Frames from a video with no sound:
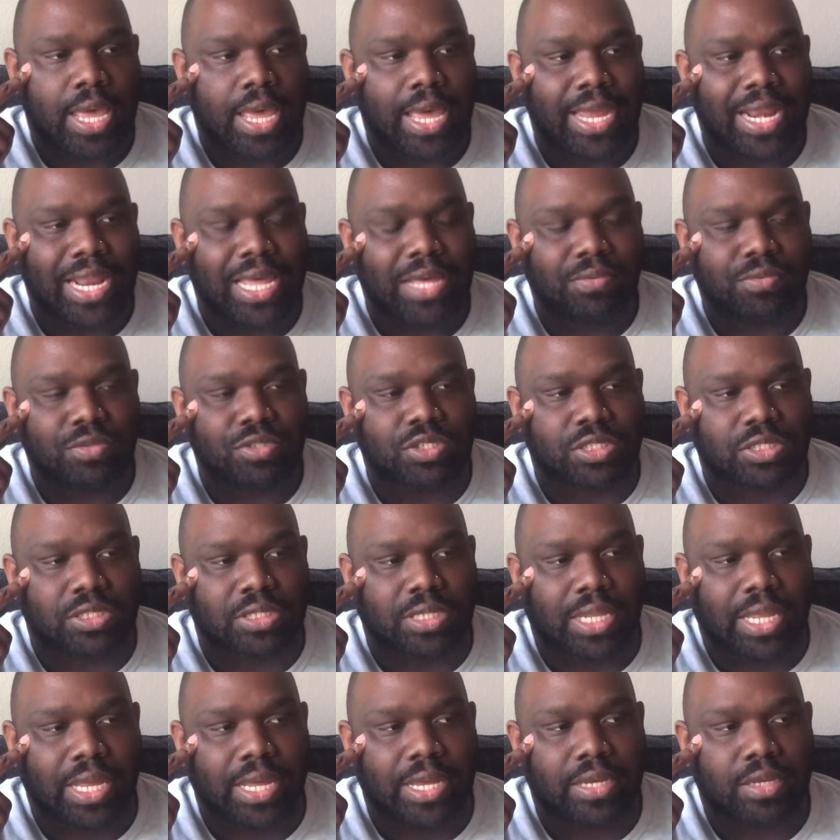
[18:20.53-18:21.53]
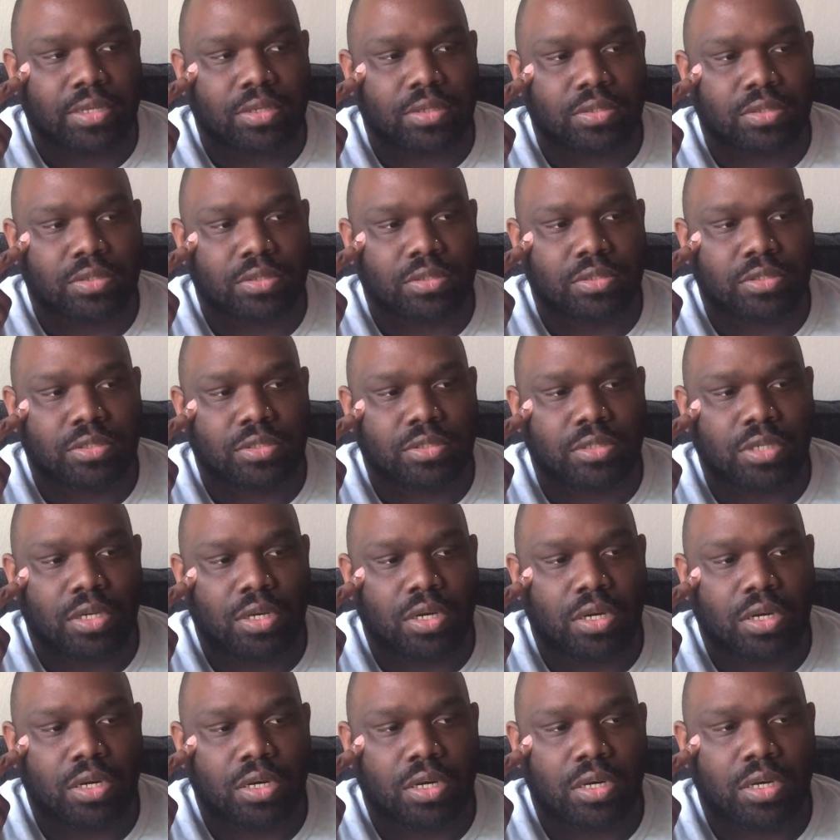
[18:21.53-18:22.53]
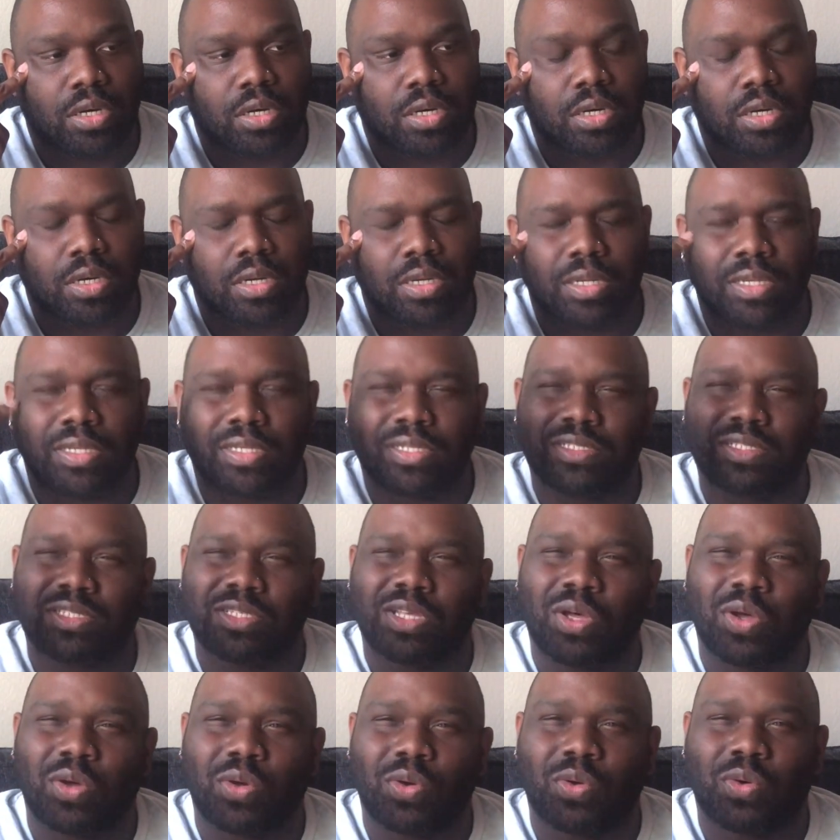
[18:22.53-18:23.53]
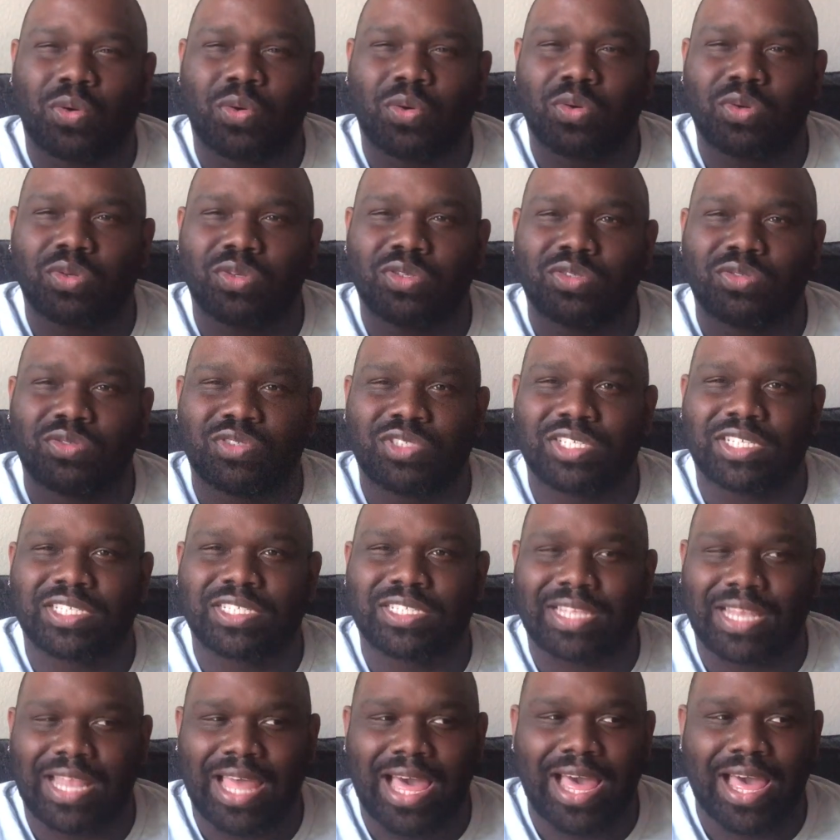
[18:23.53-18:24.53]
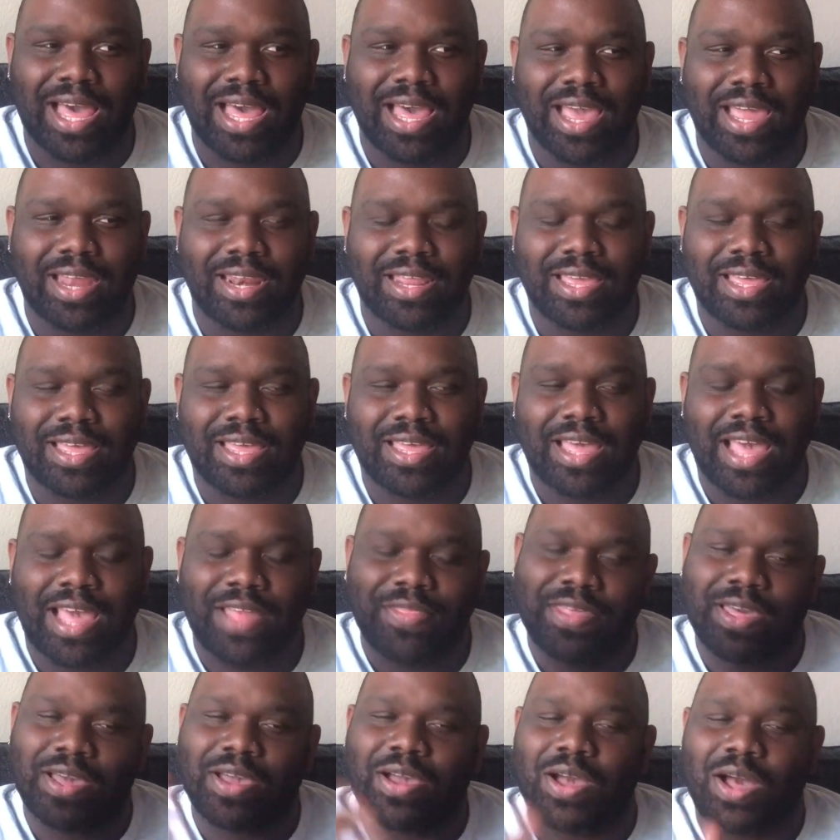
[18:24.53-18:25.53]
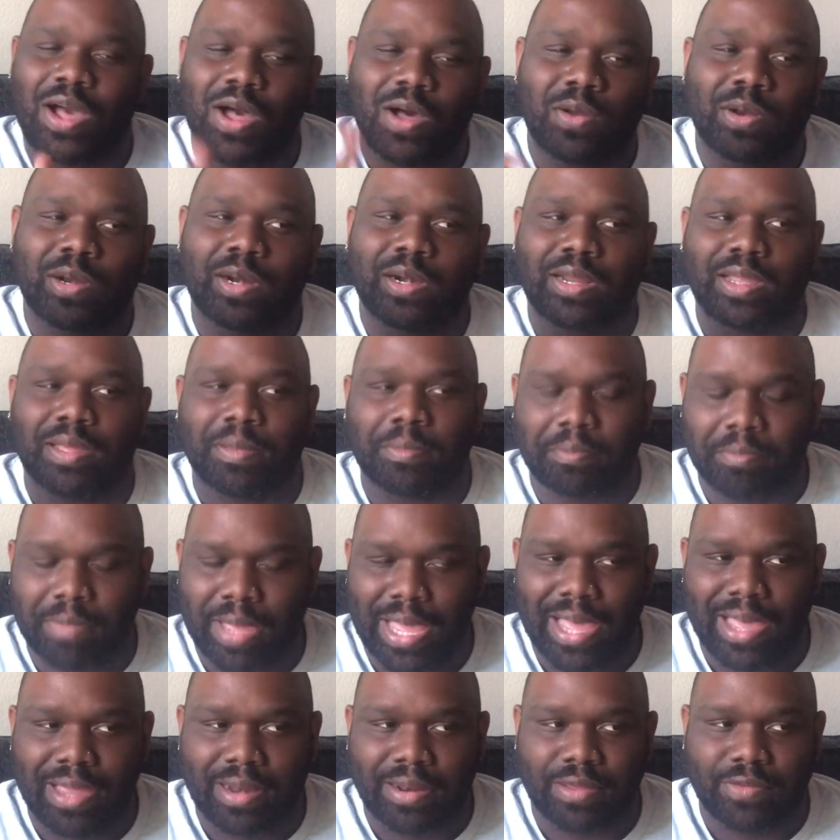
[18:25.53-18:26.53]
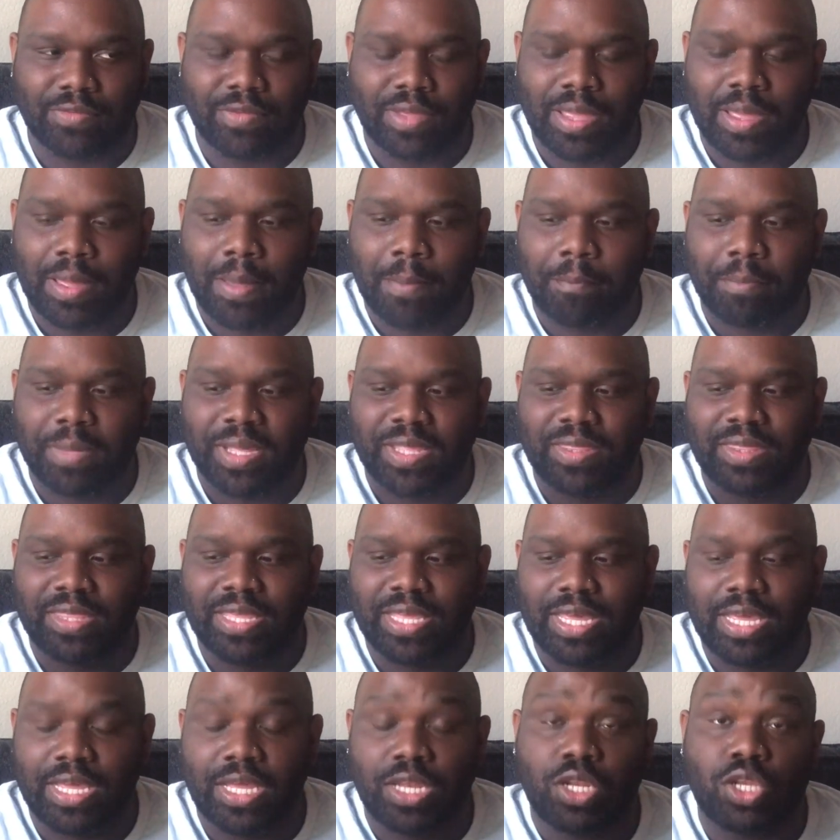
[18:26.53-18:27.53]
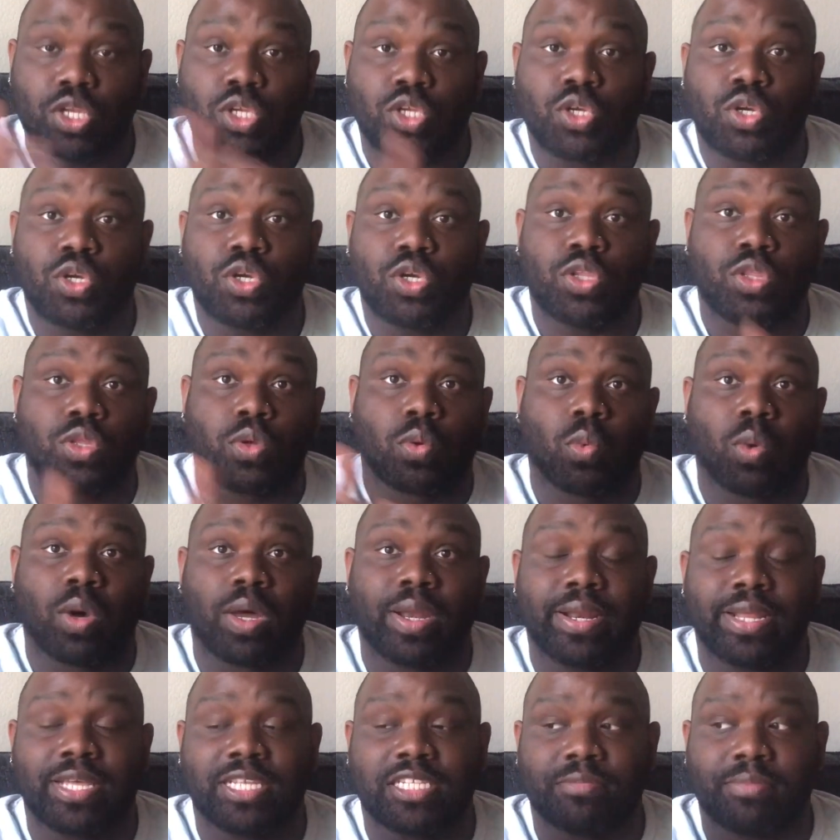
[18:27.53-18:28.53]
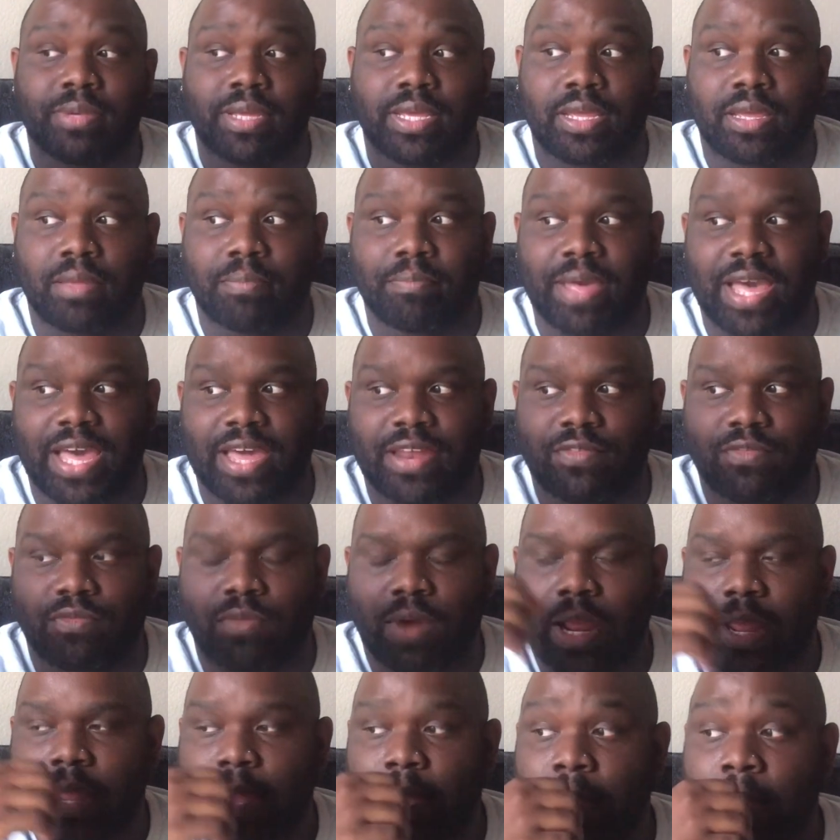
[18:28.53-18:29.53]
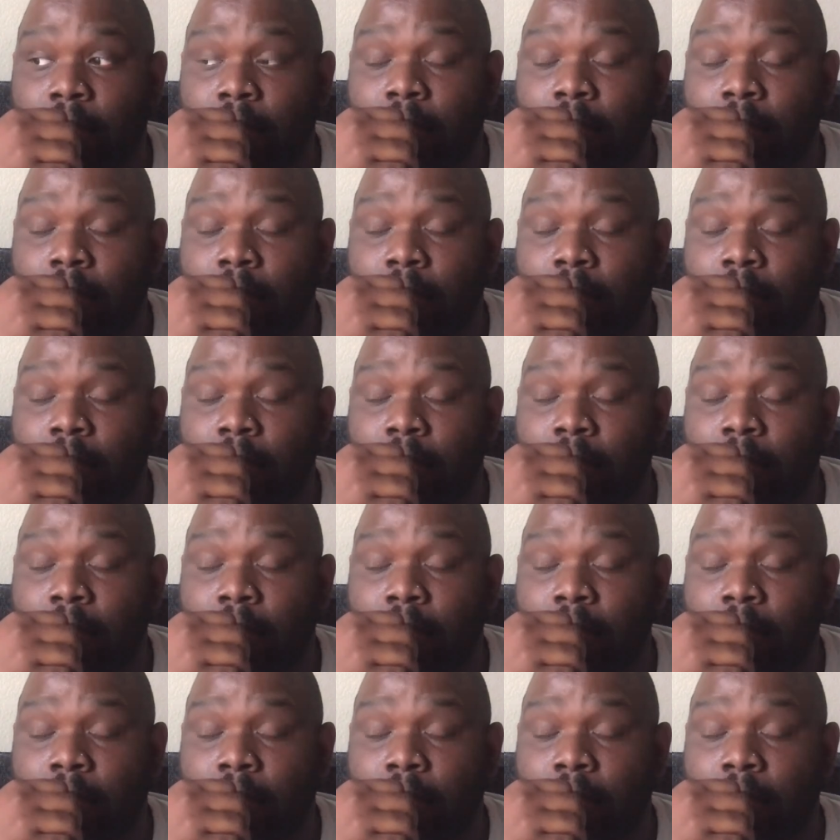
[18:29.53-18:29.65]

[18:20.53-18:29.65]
And I was just like, sir, so you just lied and then called her combative, but then you're the one that's being combative, right?